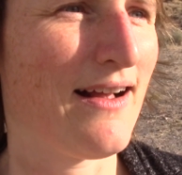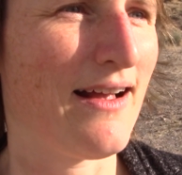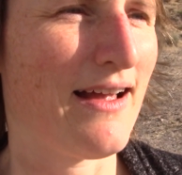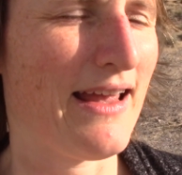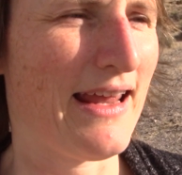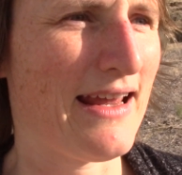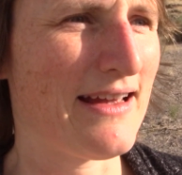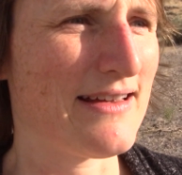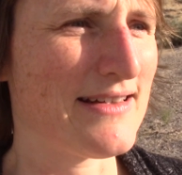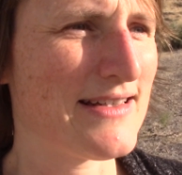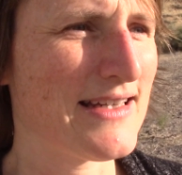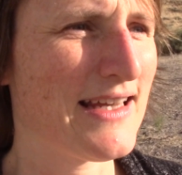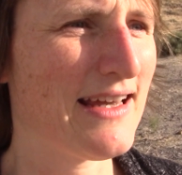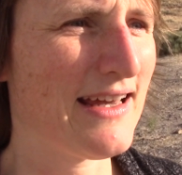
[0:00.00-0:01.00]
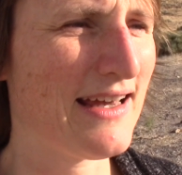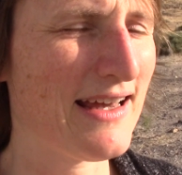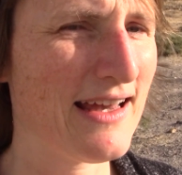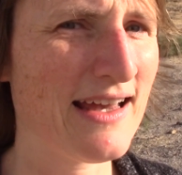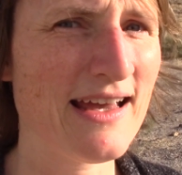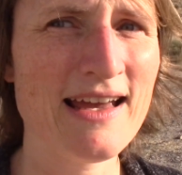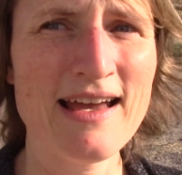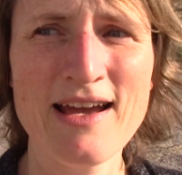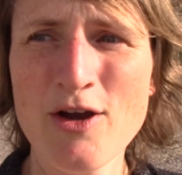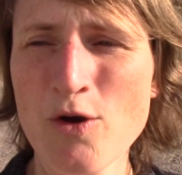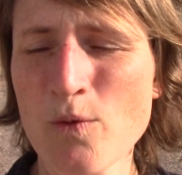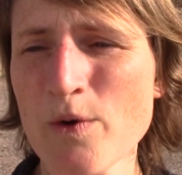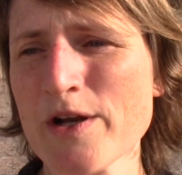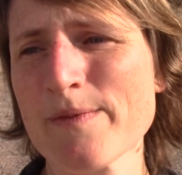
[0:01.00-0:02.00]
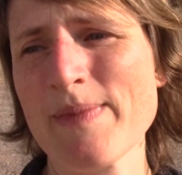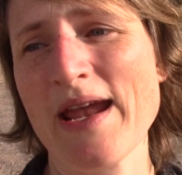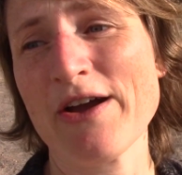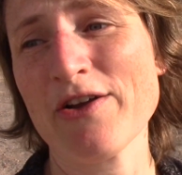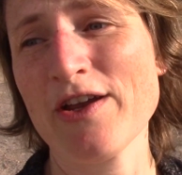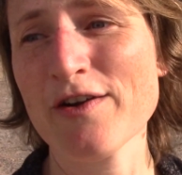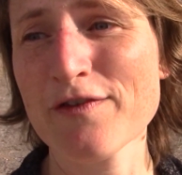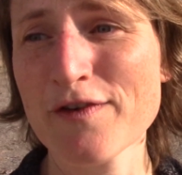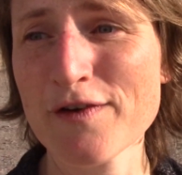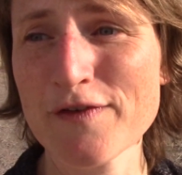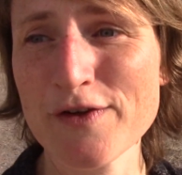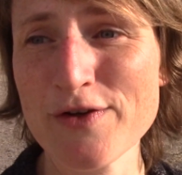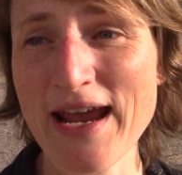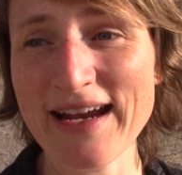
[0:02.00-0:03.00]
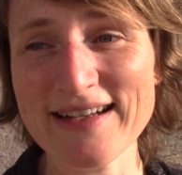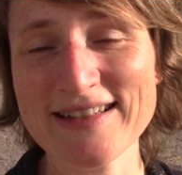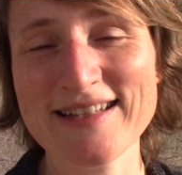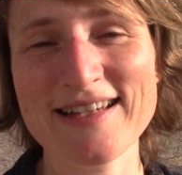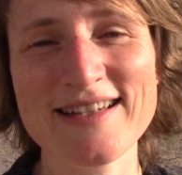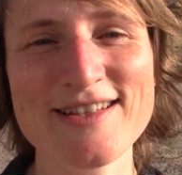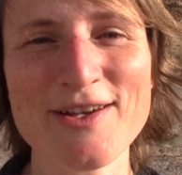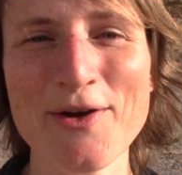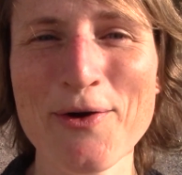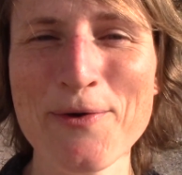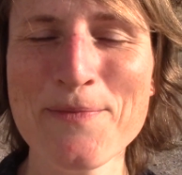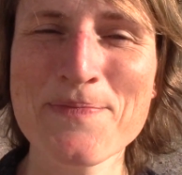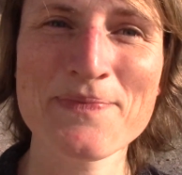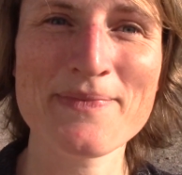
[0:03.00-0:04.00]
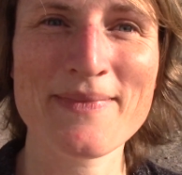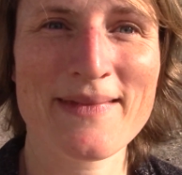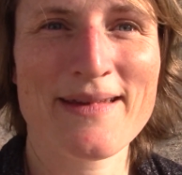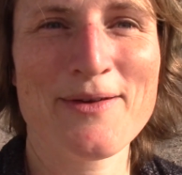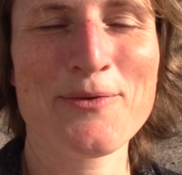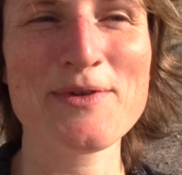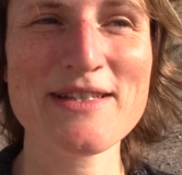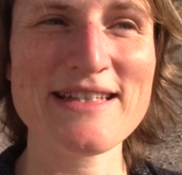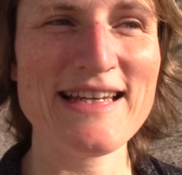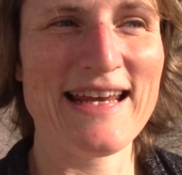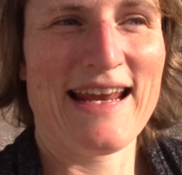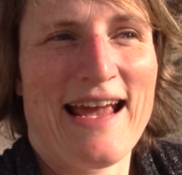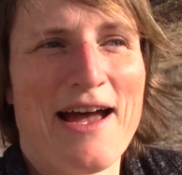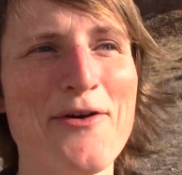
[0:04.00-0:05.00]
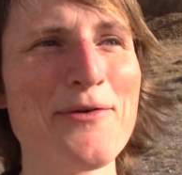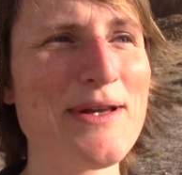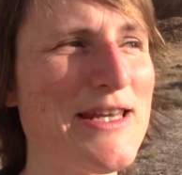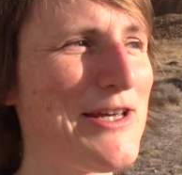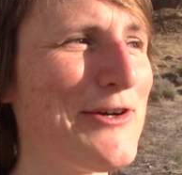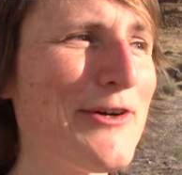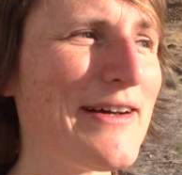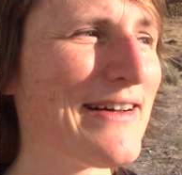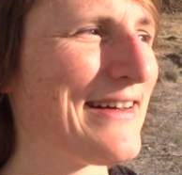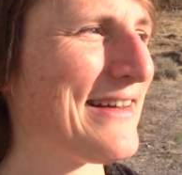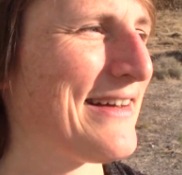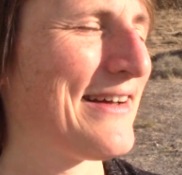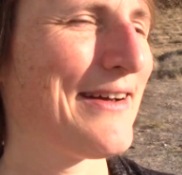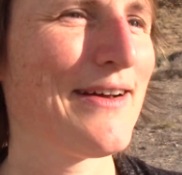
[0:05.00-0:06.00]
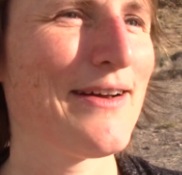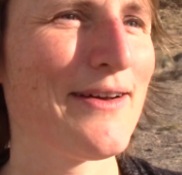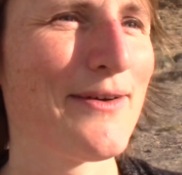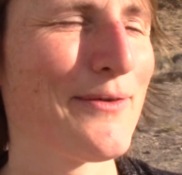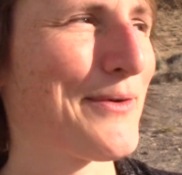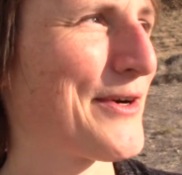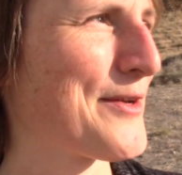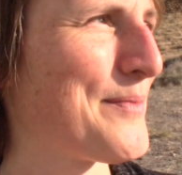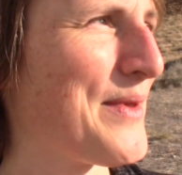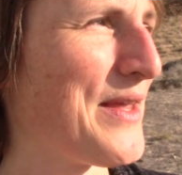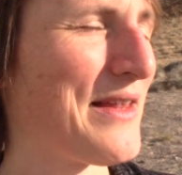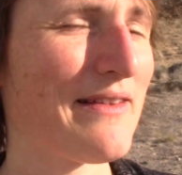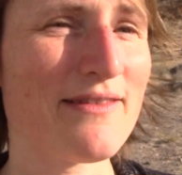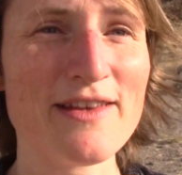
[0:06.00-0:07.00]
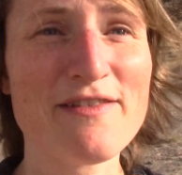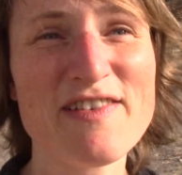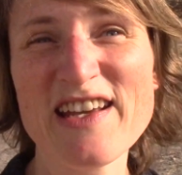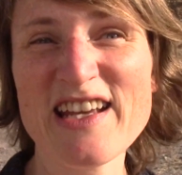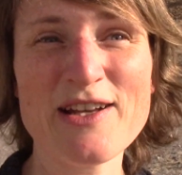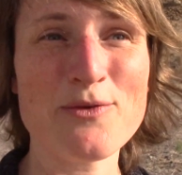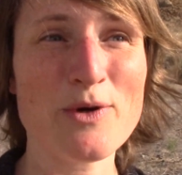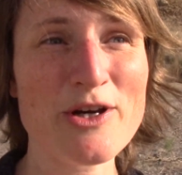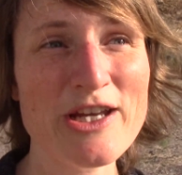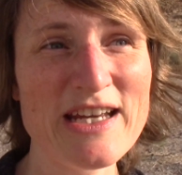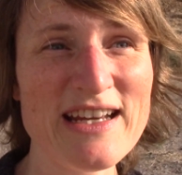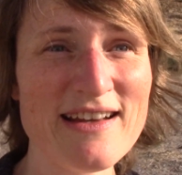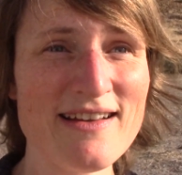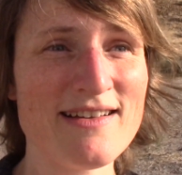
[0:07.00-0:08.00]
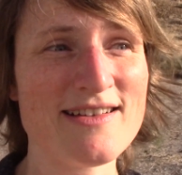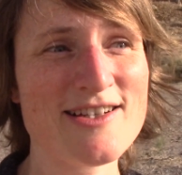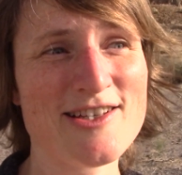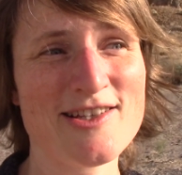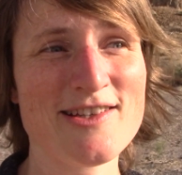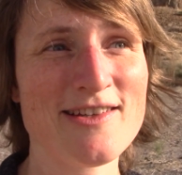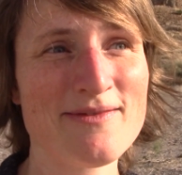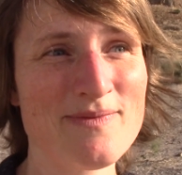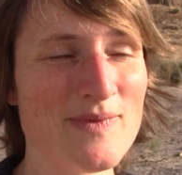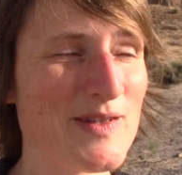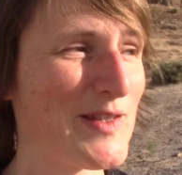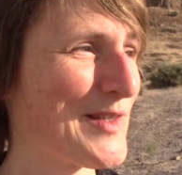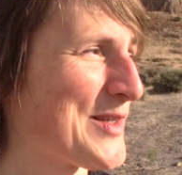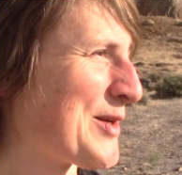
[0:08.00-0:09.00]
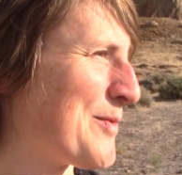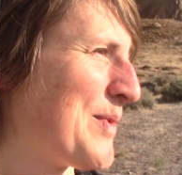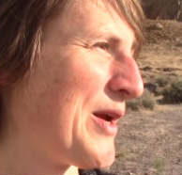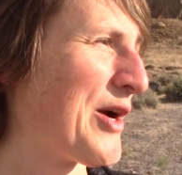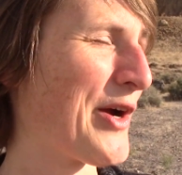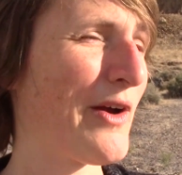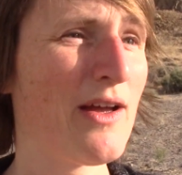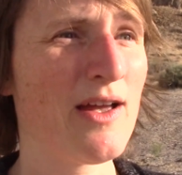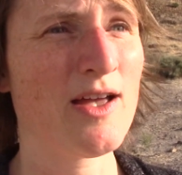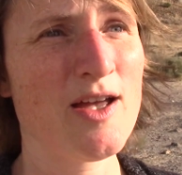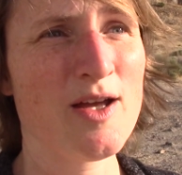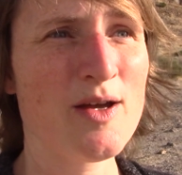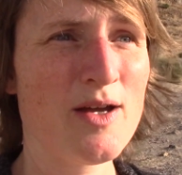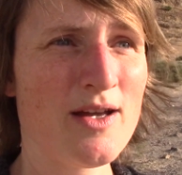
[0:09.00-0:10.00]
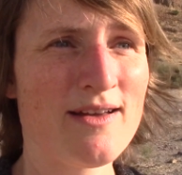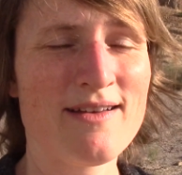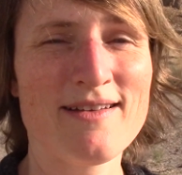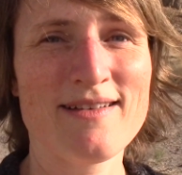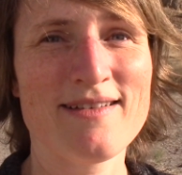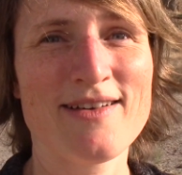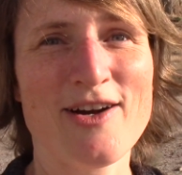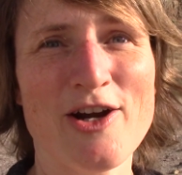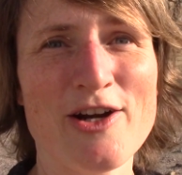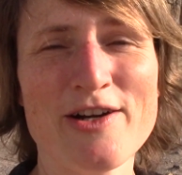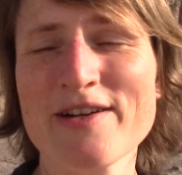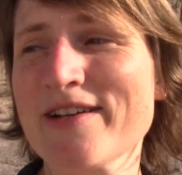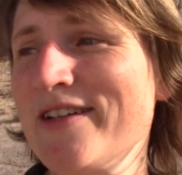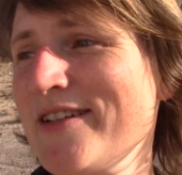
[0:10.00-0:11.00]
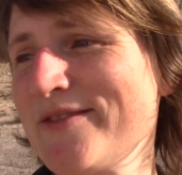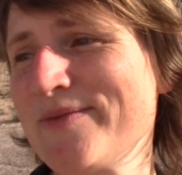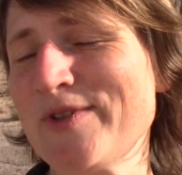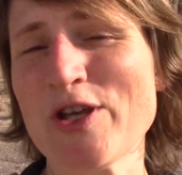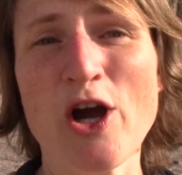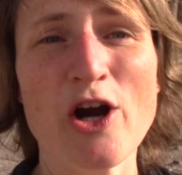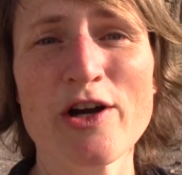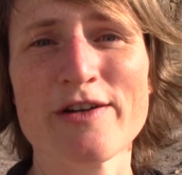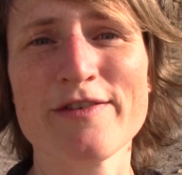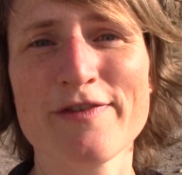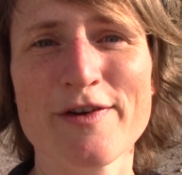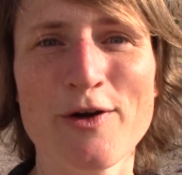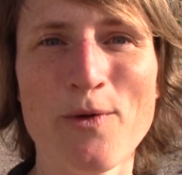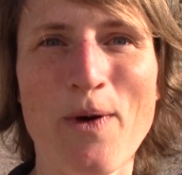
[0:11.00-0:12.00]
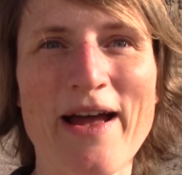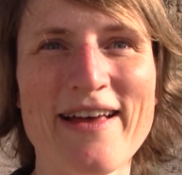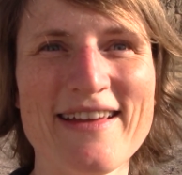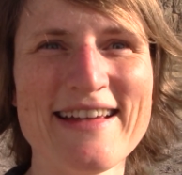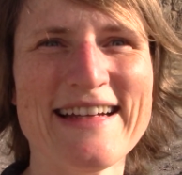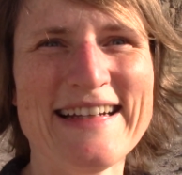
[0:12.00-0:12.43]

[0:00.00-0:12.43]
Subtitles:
And we're gonna be out here for a few days. So we'll see how we do. We're gonna be living and working, and this is gonna be our yard for a while.